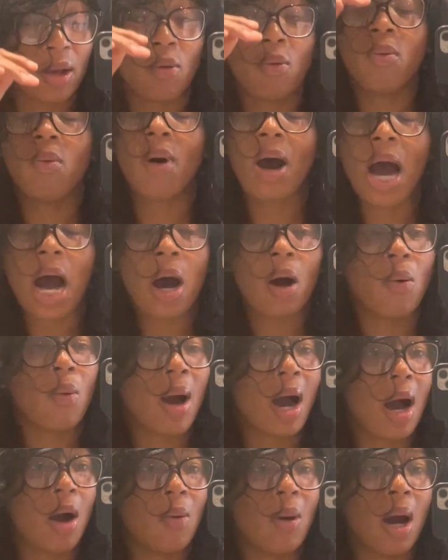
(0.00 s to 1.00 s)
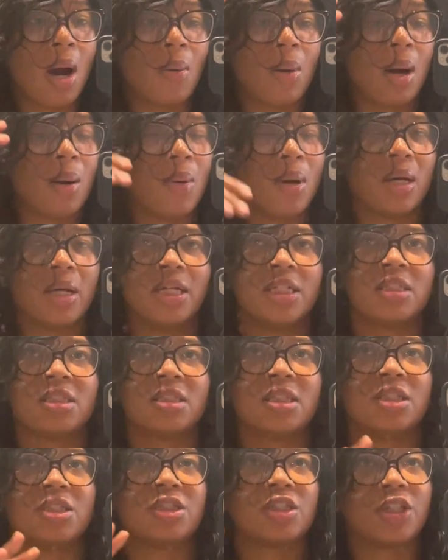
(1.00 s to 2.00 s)
wow, wow, wow, wow, wow.
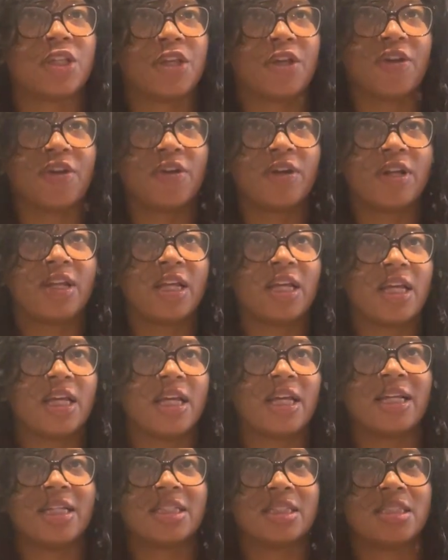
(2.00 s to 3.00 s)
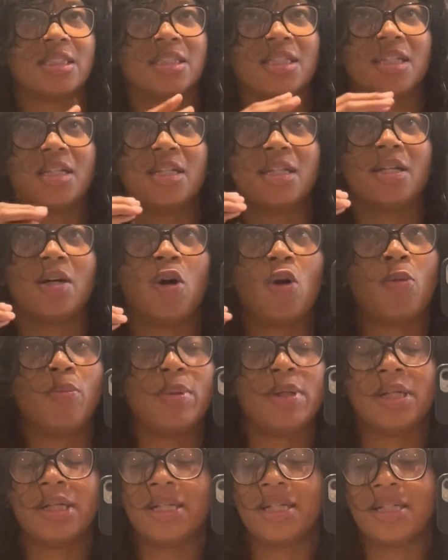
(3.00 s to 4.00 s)
It's the security, it's the
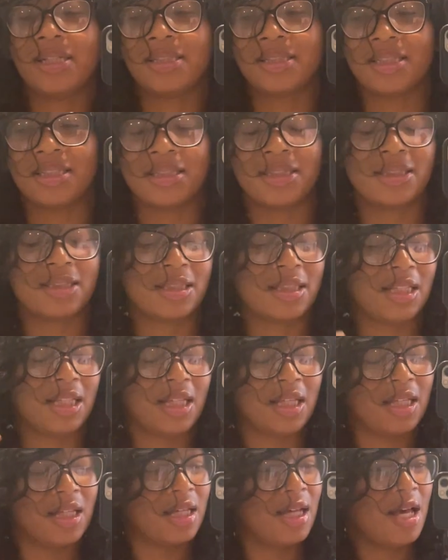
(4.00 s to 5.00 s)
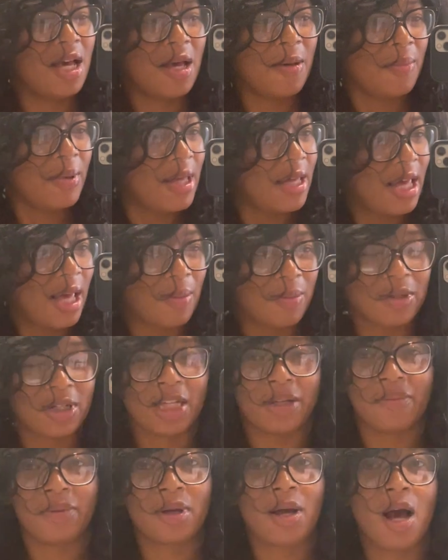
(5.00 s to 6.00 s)
openness, it's the being able to
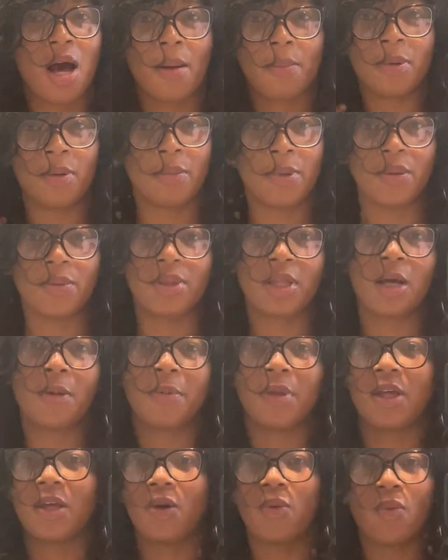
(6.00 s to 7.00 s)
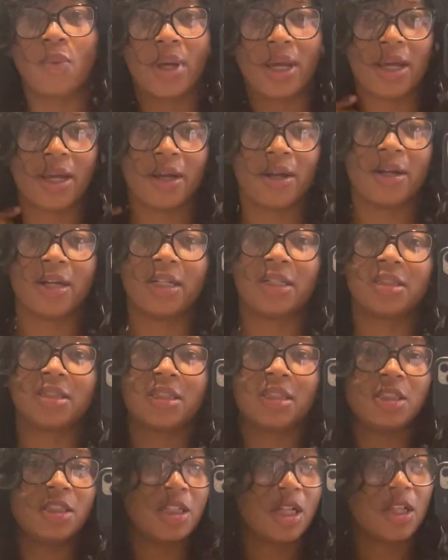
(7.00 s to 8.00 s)
give a compliment without being weird, it's
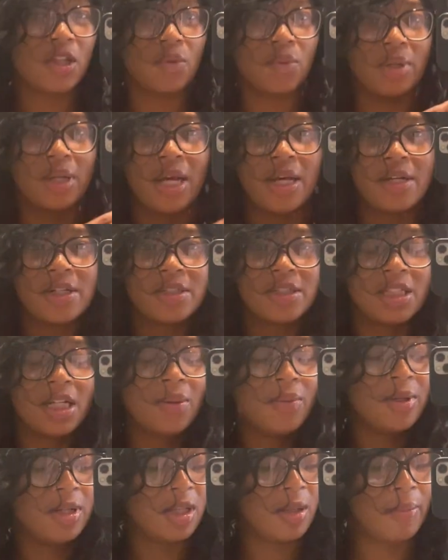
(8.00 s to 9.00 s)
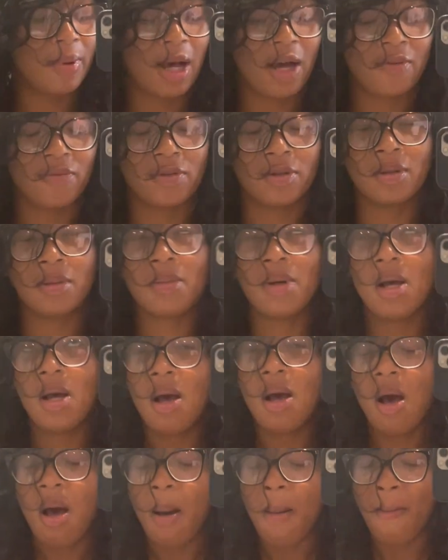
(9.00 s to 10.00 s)
the genuine energy. I went in the bathroom,
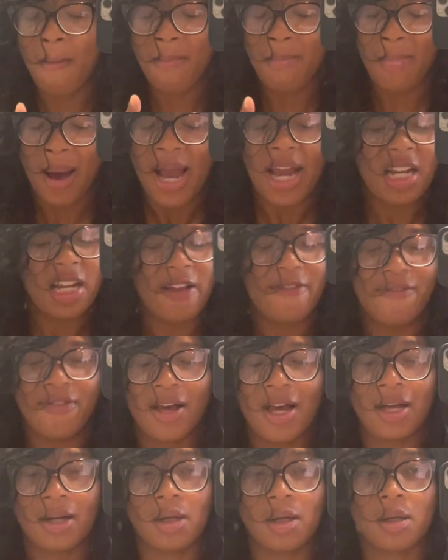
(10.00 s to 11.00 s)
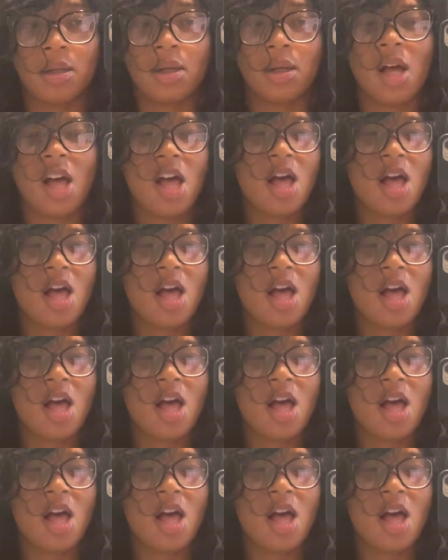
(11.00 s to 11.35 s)
mighty fine girl,